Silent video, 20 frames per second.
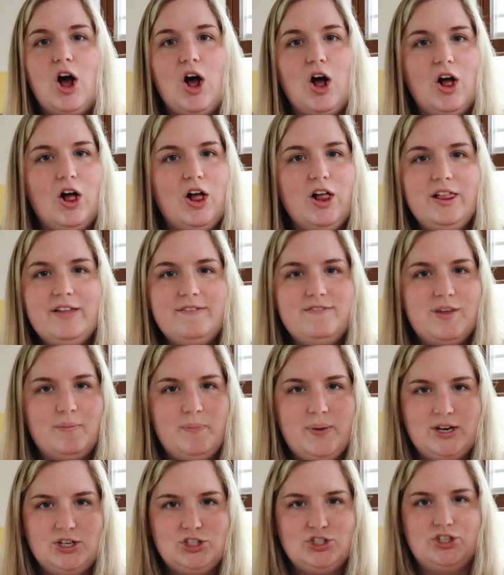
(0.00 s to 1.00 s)
all of the
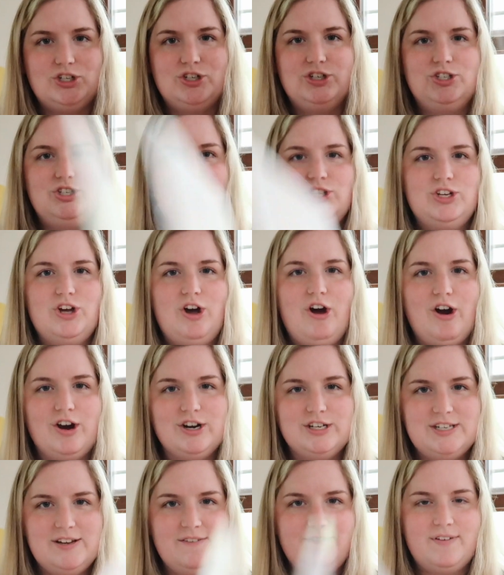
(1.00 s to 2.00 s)
pictures
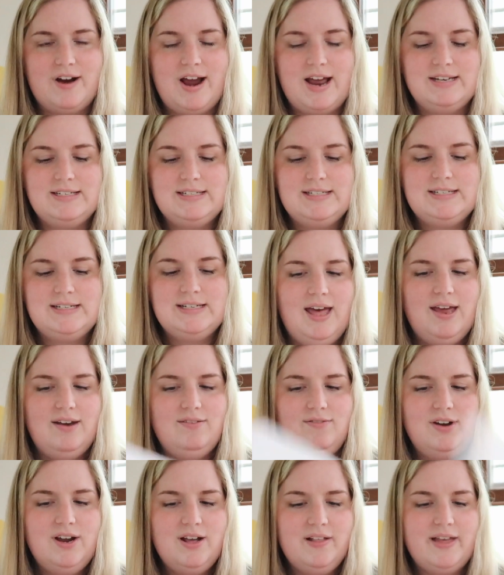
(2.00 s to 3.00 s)
are different,
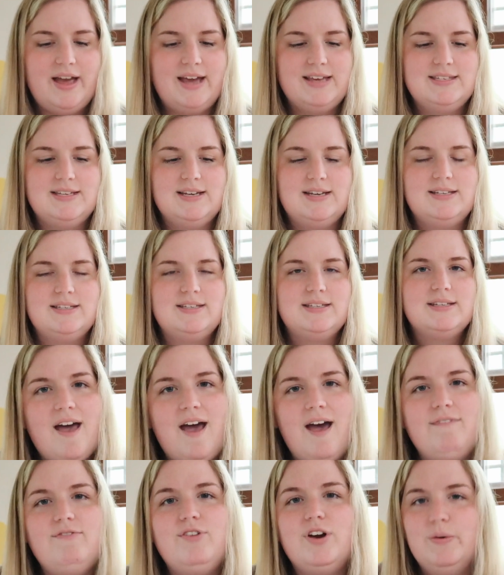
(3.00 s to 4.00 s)
and realizes
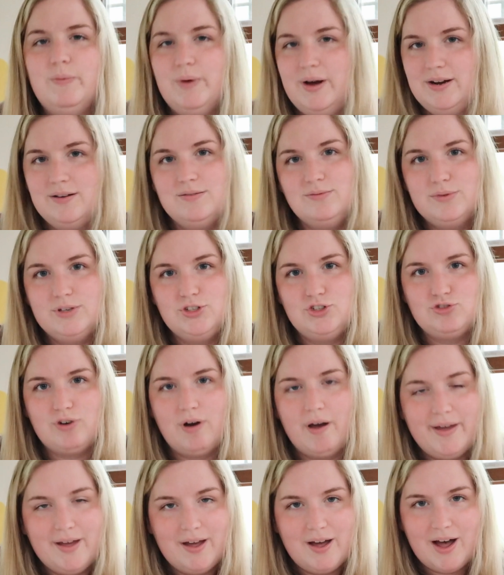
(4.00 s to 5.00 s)
everyone was
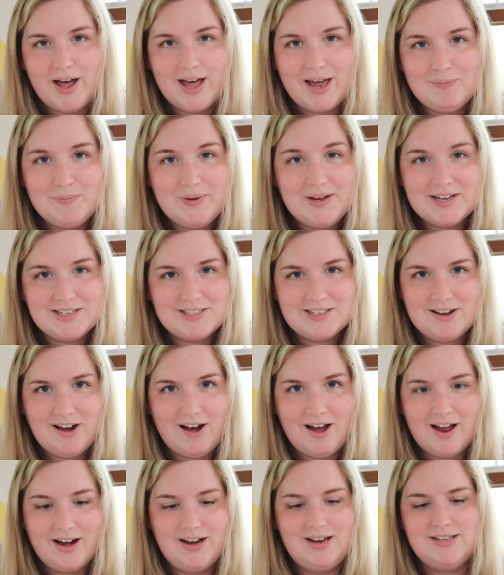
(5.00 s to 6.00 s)
drawing God because
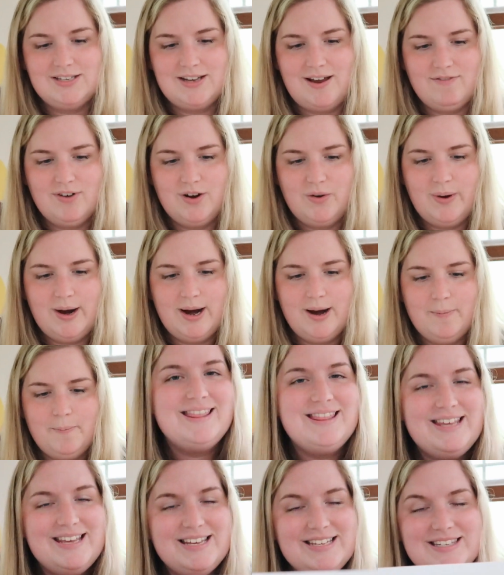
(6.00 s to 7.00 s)
God is everywhere.
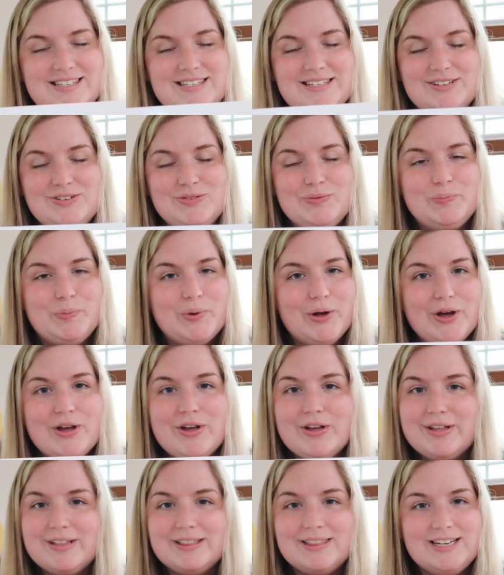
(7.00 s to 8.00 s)
This
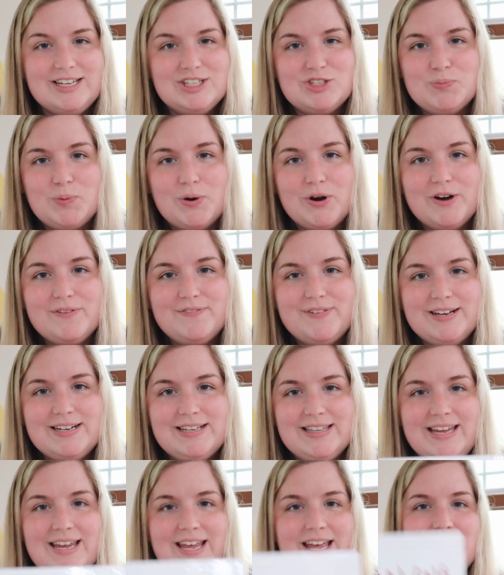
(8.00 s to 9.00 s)
book leads
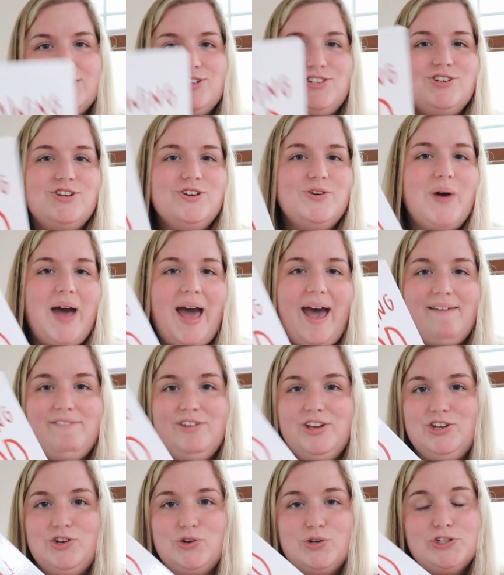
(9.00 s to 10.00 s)
perfectly into
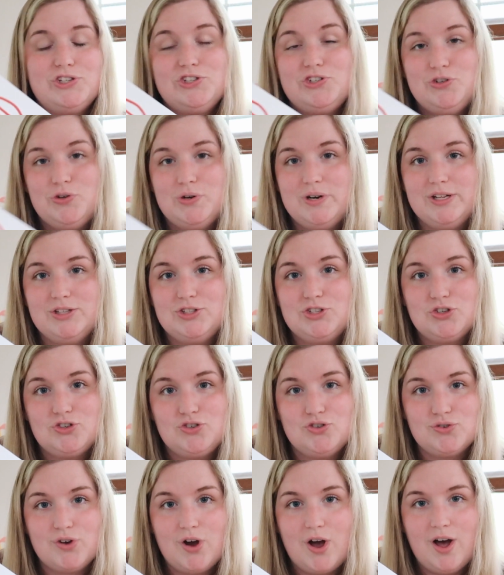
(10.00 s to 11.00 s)
having your students
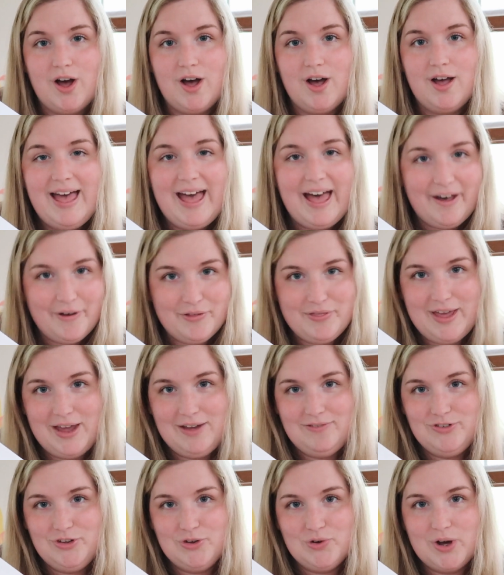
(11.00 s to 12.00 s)
draw how
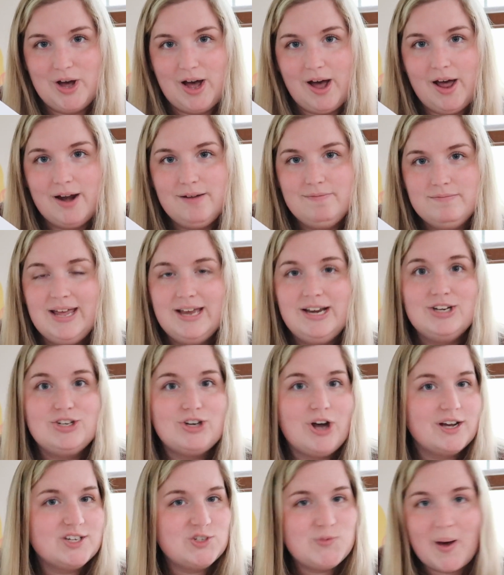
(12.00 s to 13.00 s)
they view God. And it
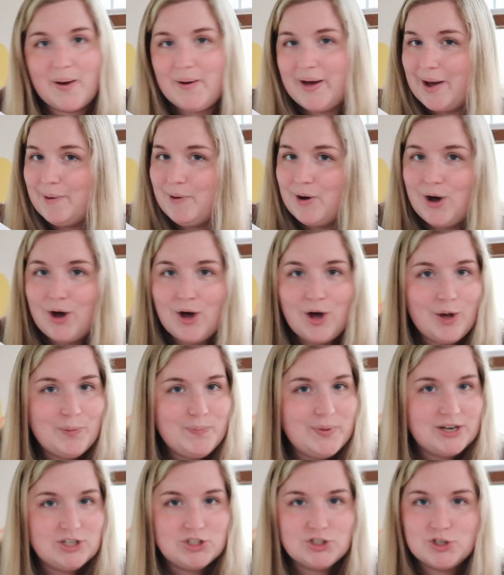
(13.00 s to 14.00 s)
talks about how all
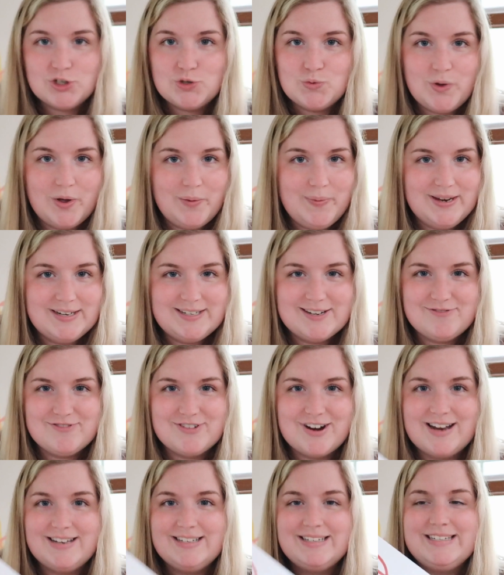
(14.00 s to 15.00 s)
pictures will be
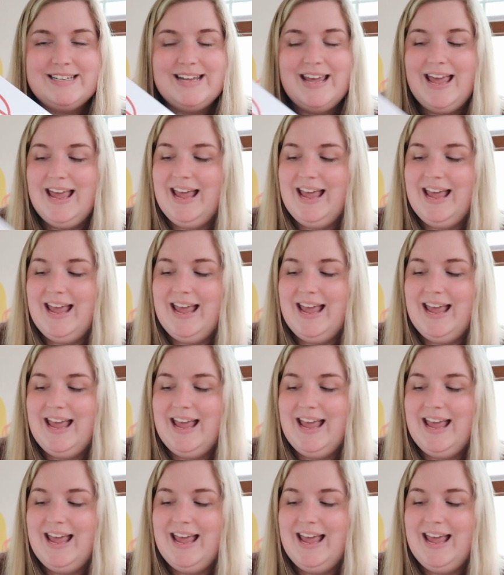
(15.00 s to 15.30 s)
different.